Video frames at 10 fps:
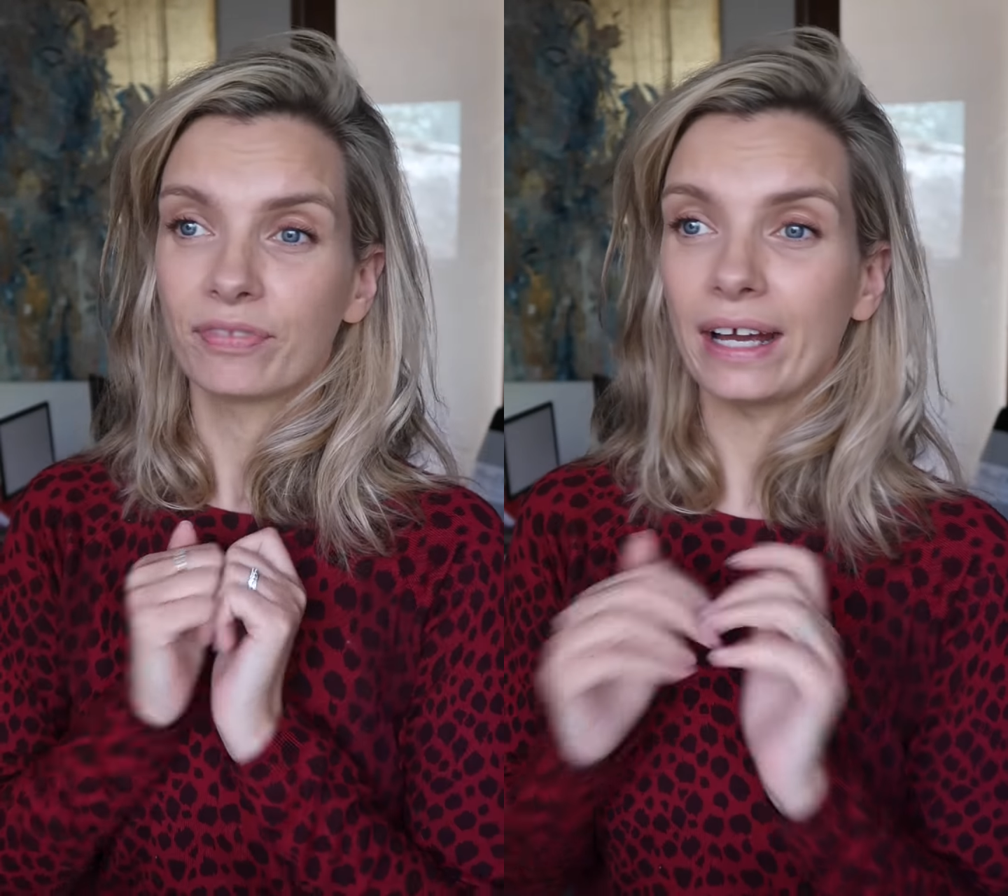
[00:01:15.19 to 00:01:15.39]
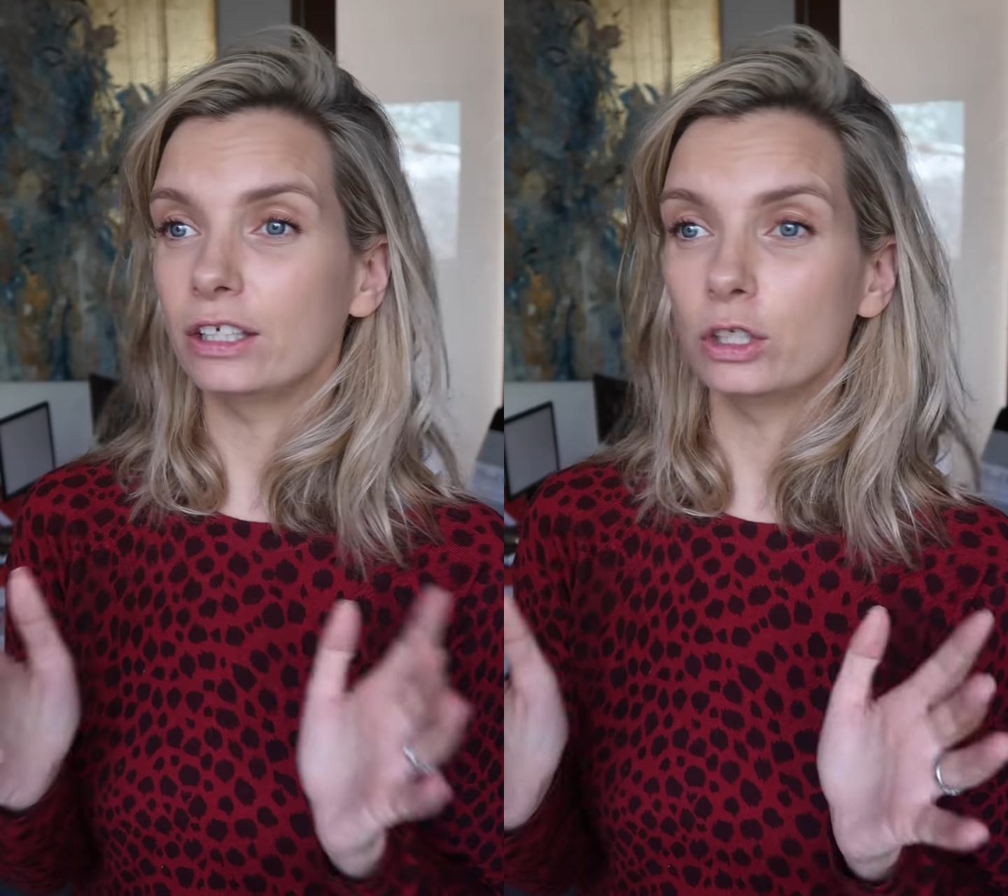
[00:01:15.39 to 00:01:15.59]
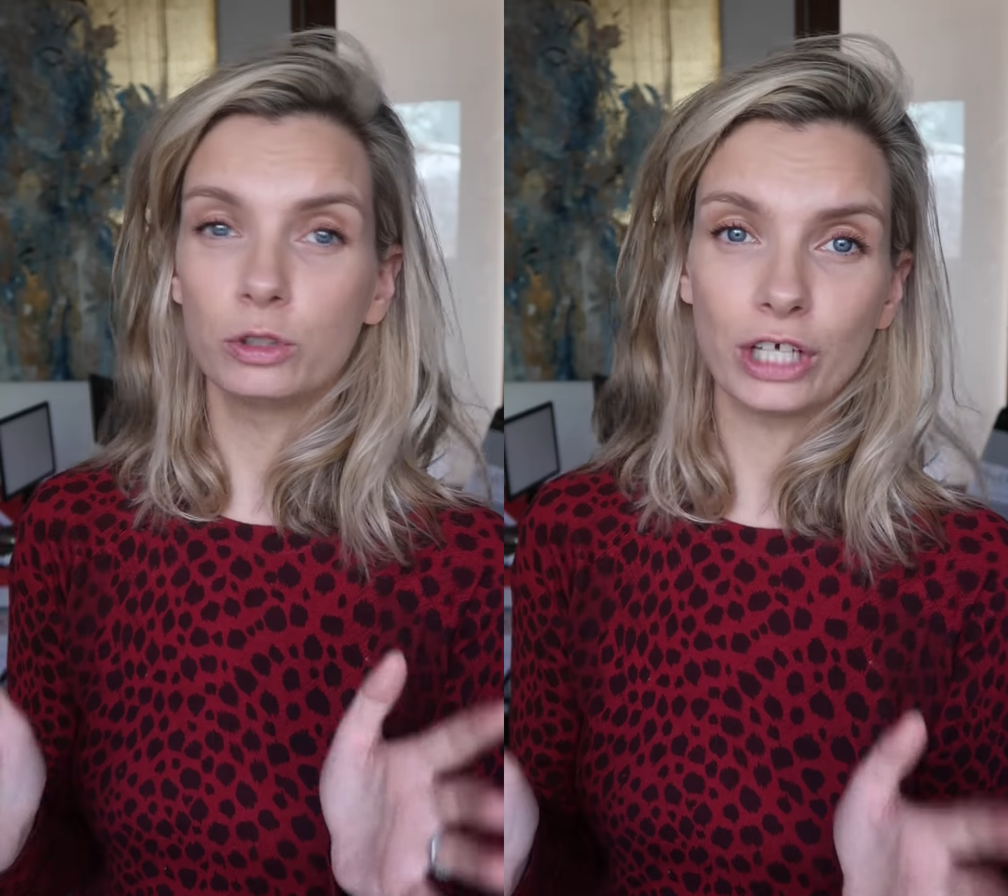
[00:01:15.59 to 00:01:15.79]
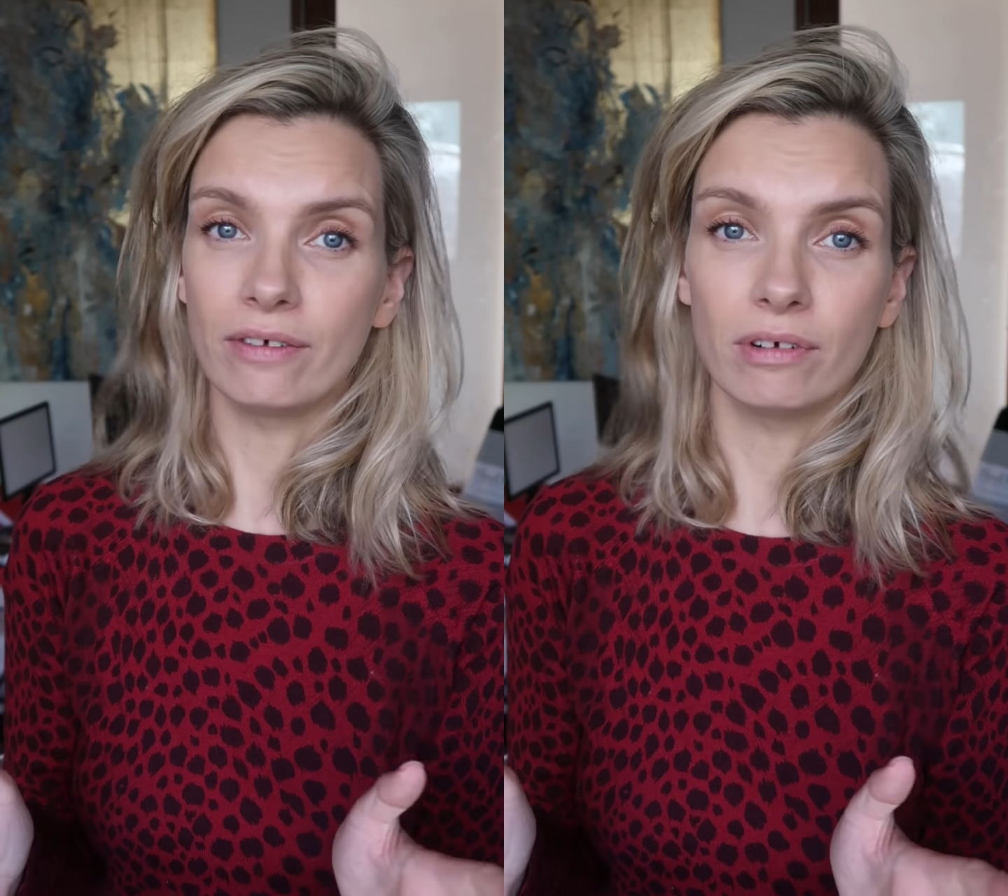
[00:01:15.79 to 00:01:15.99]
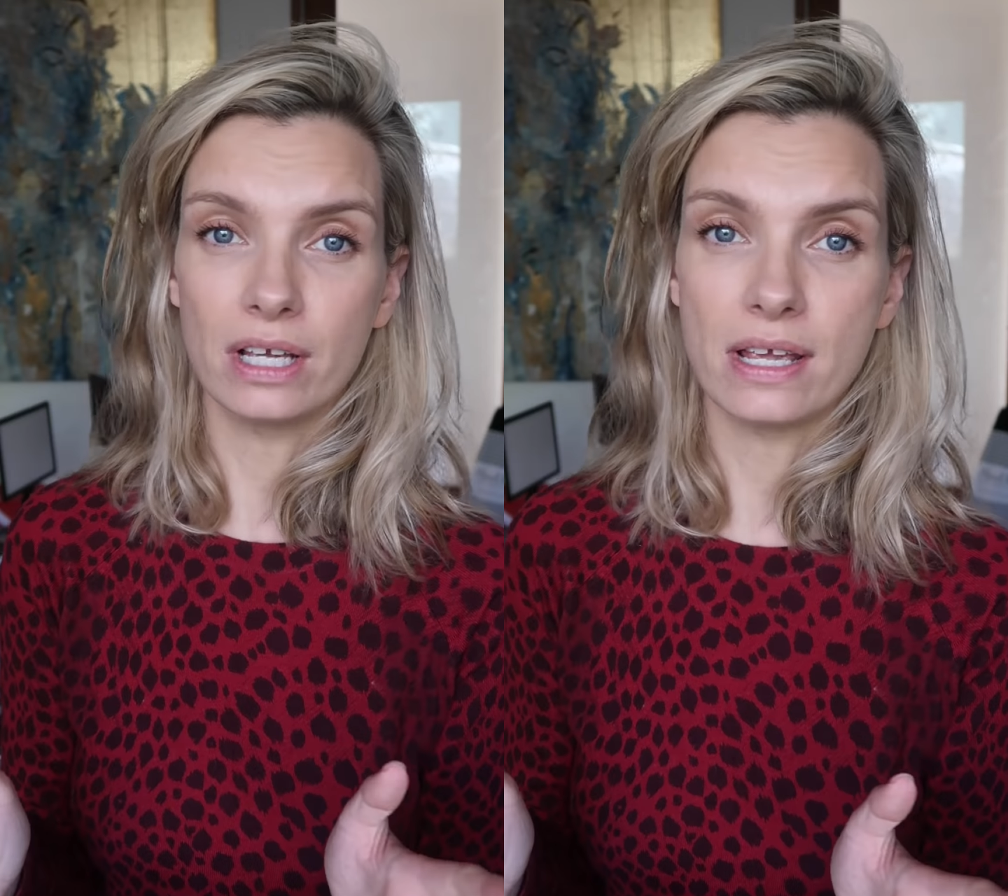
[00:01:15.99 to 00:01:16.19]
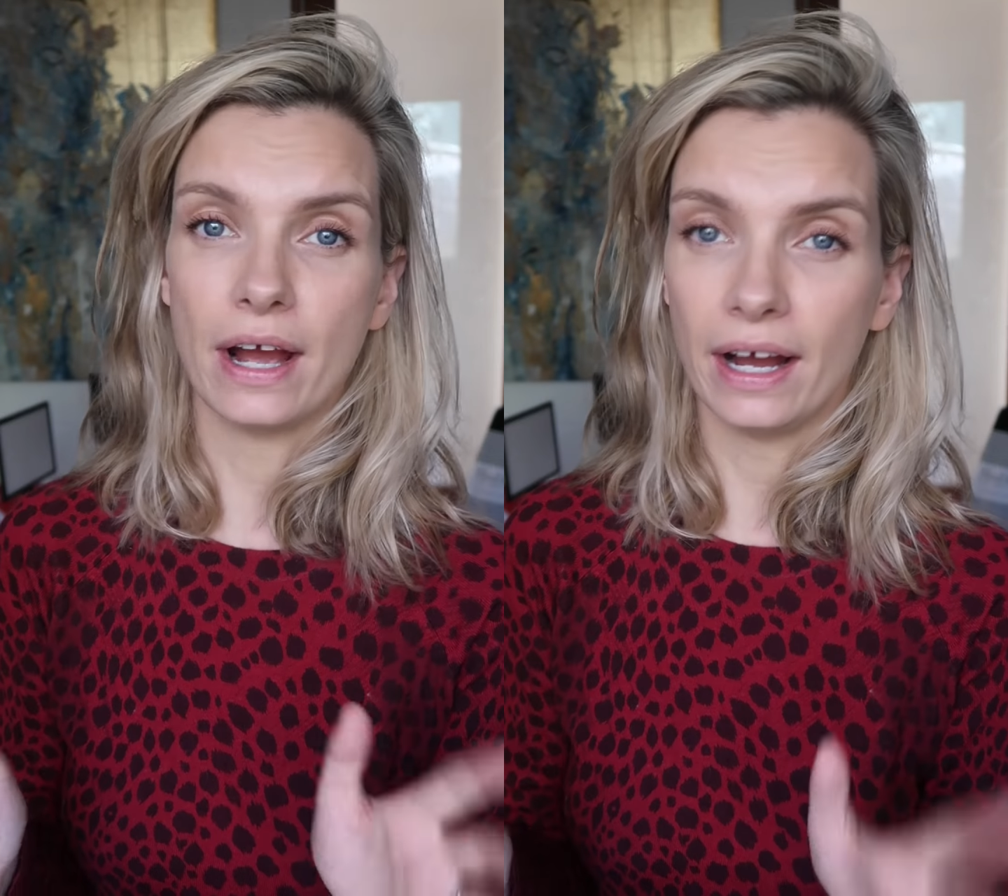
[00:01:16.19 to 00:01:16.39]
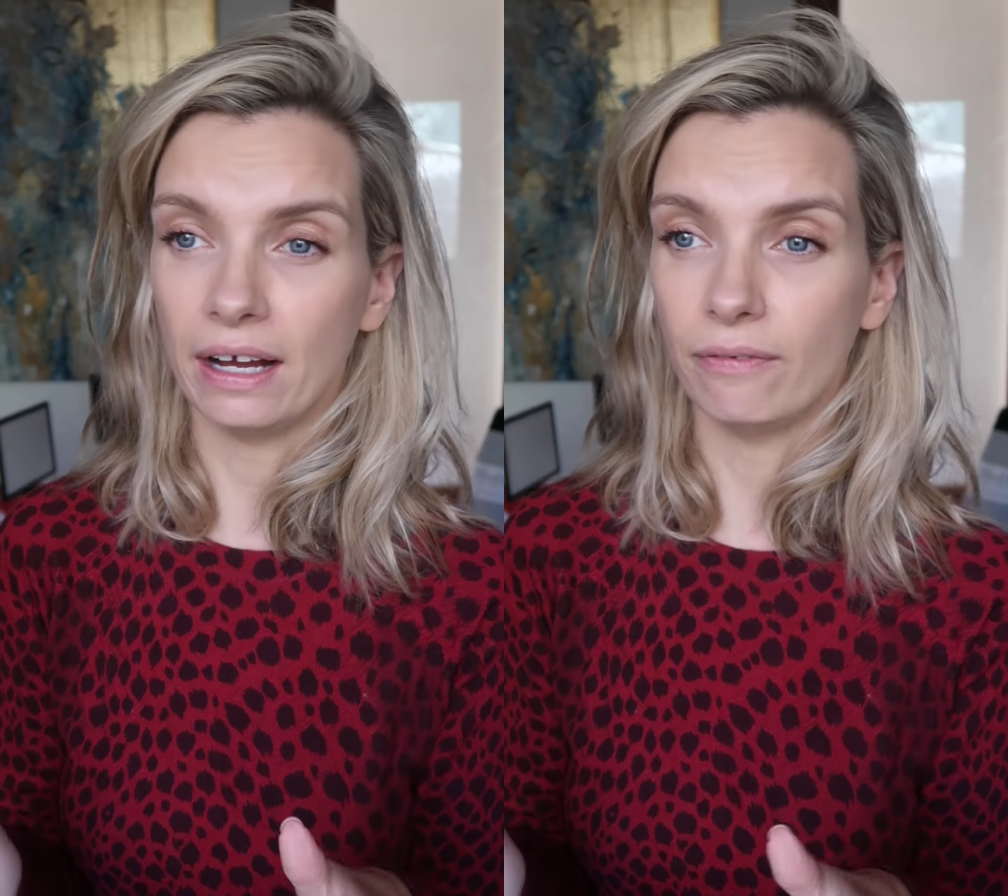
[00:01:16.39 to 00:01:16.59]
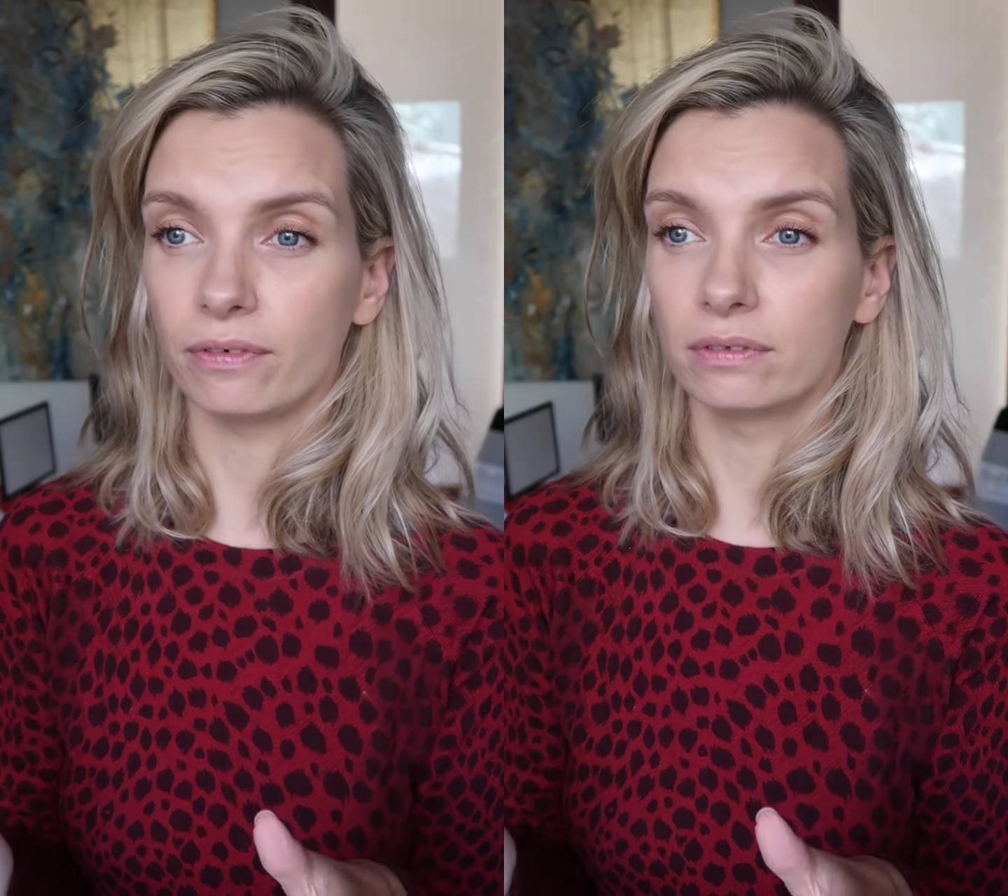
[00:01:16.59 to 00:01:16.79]
that you generally
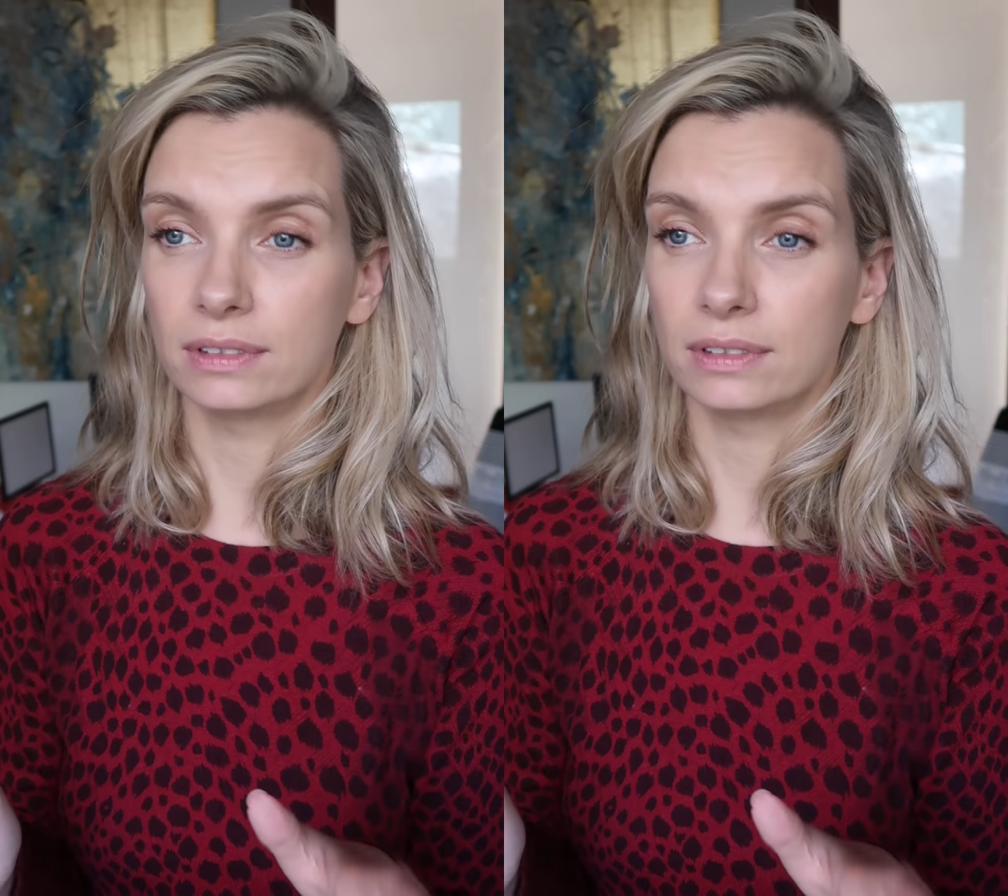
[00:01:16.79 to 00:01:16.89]
have